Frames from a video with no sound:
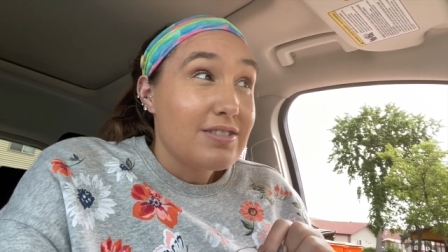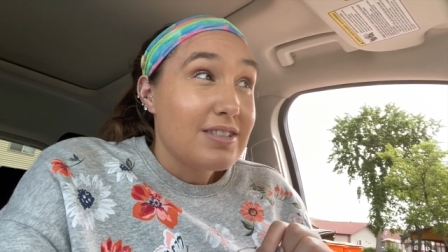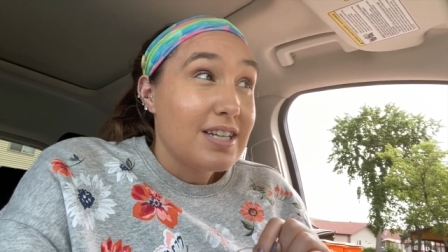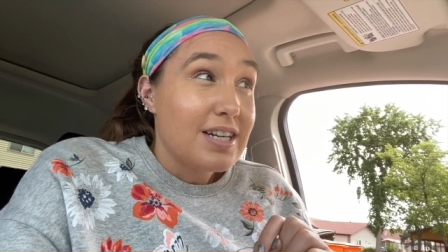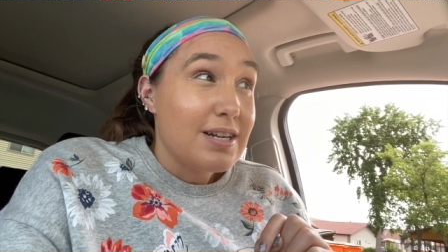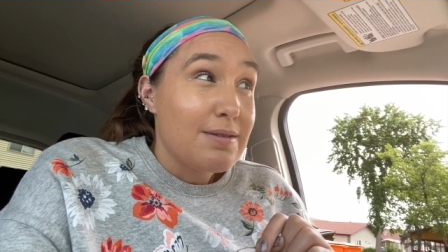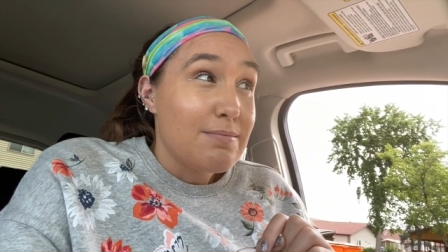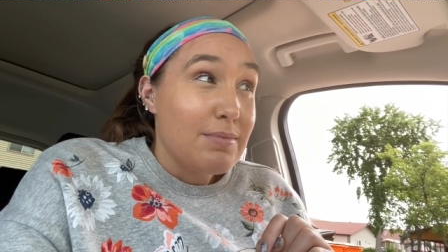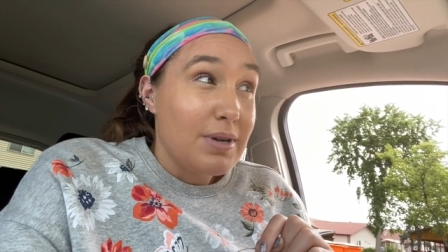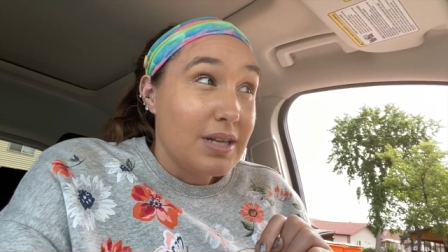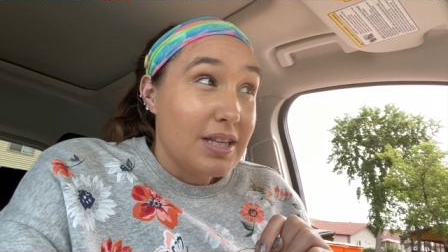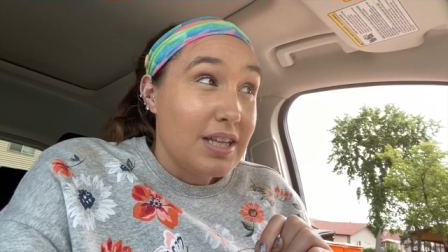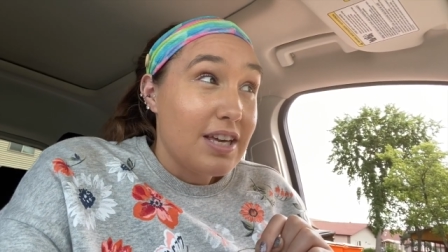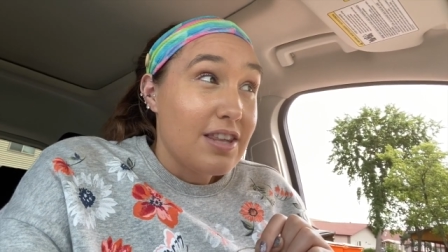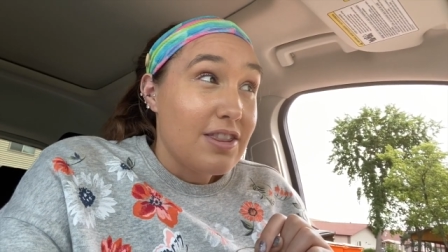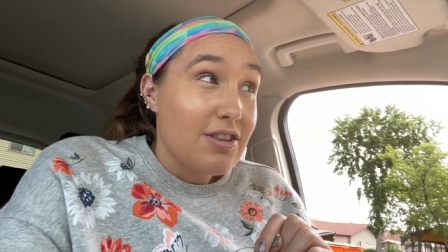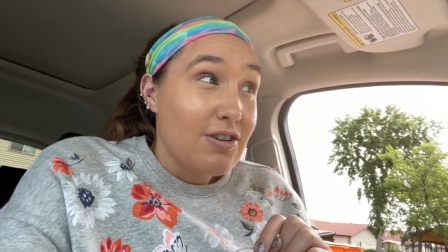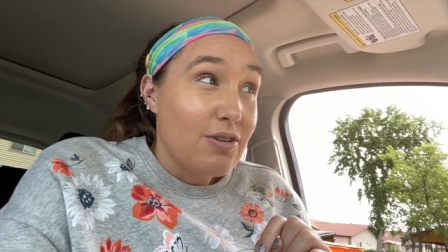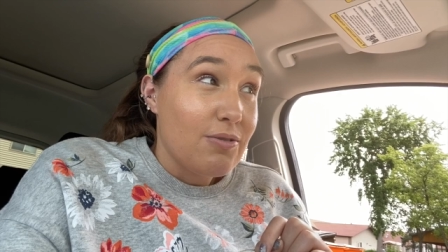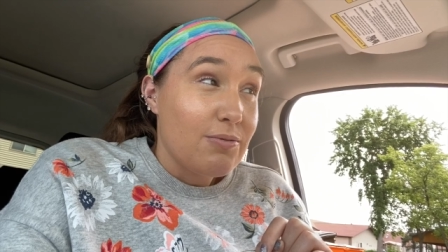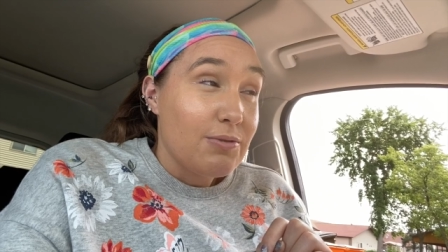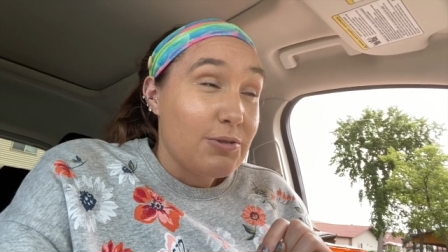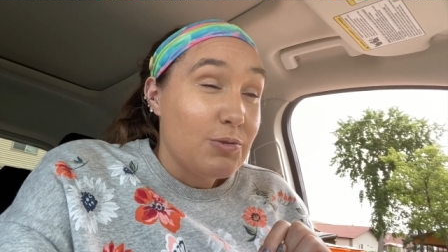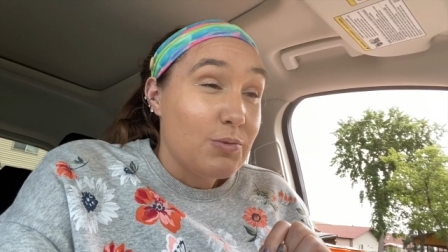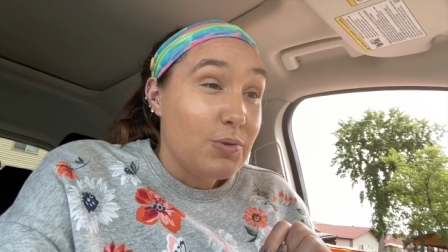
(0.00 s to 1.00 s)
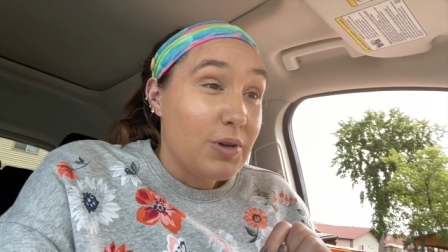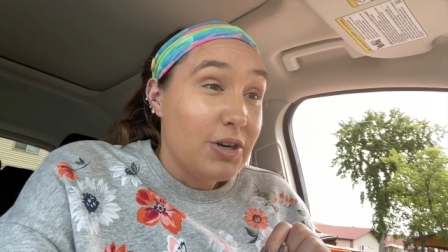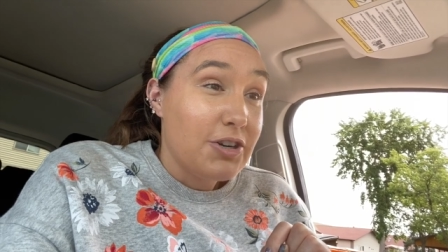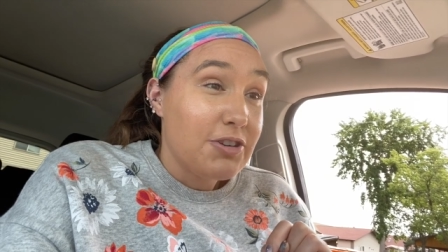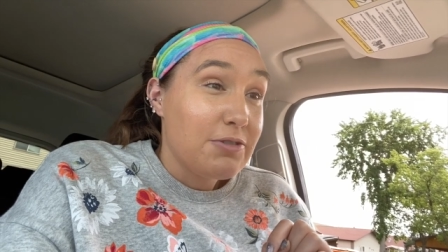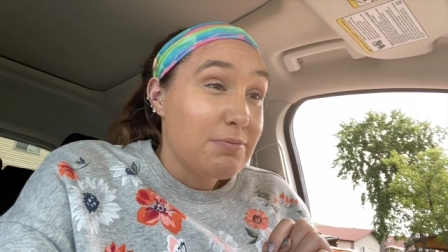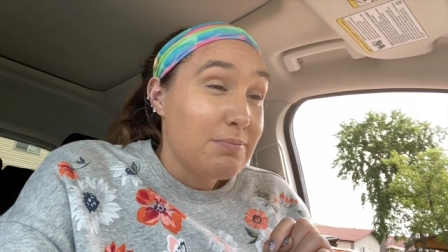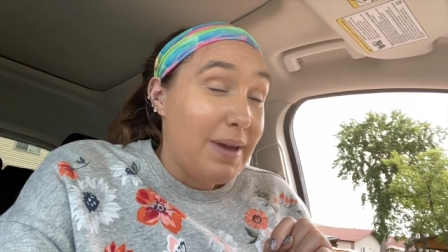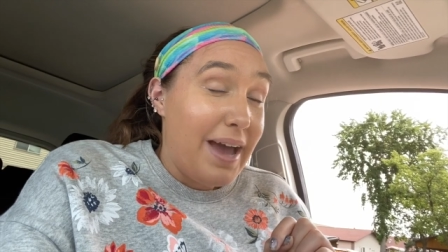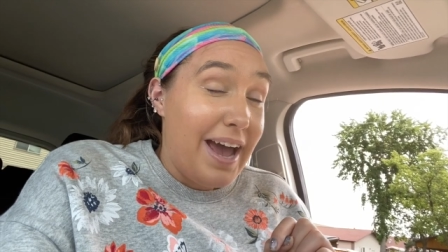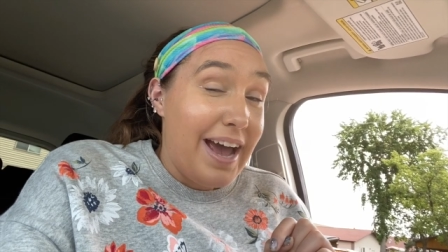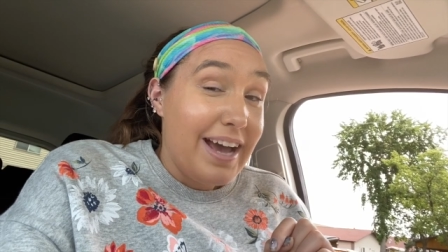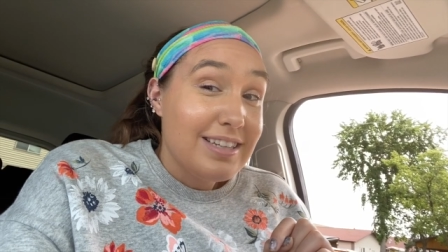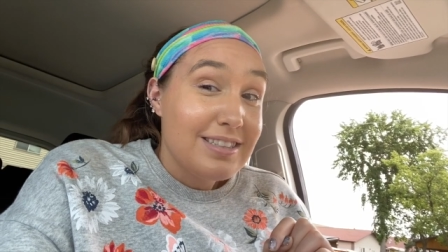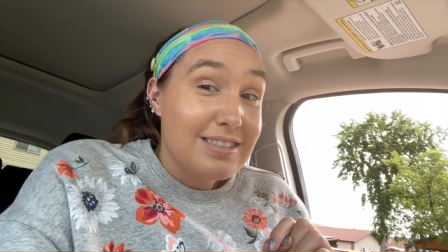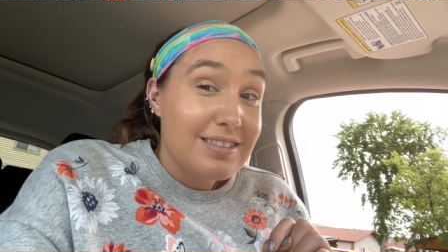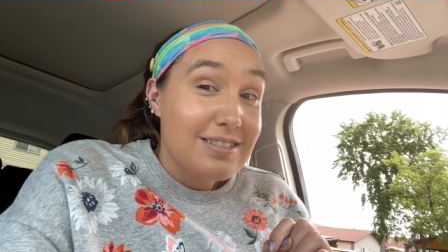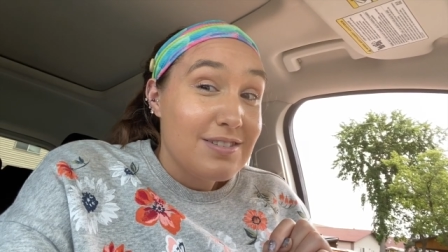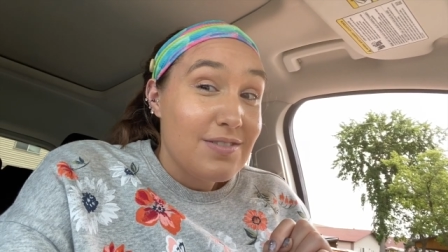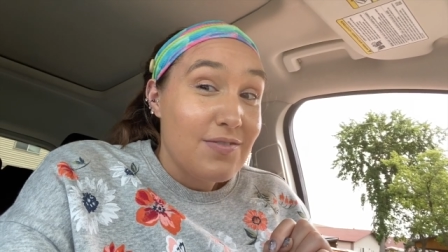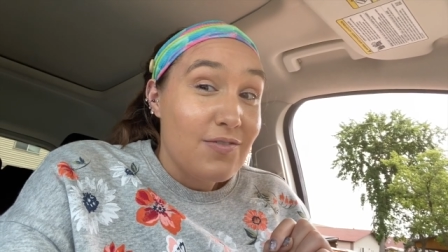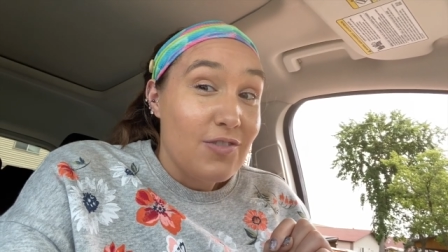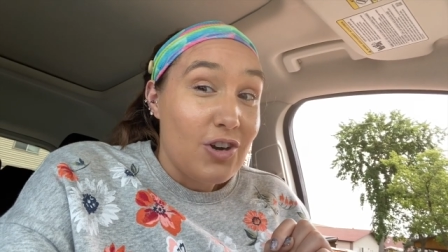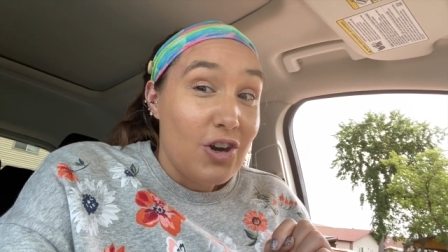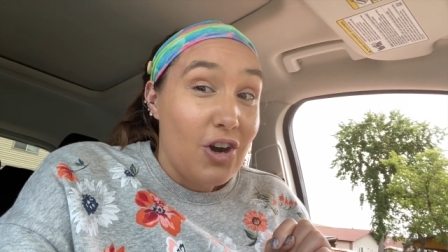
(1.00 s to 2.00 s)
that on Monday they're requiring
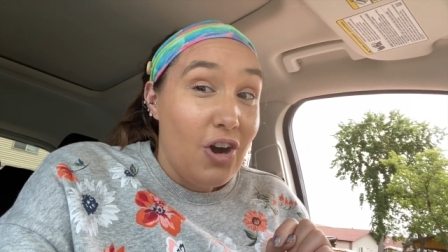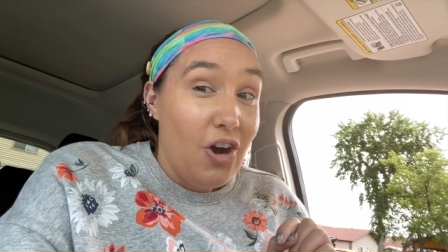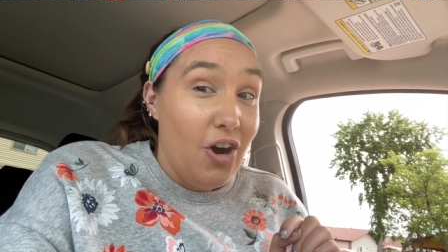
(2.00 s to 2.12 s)
masks for